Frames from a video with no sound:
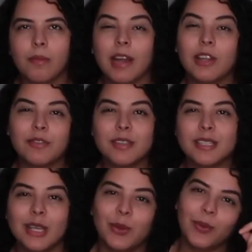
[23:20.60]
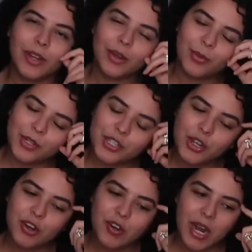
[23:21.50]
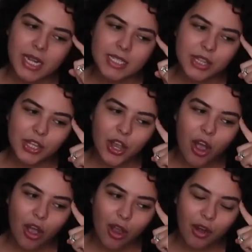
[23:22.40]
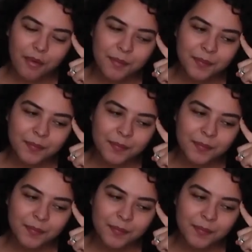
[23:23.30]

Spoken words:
I love the scene where she cries in the car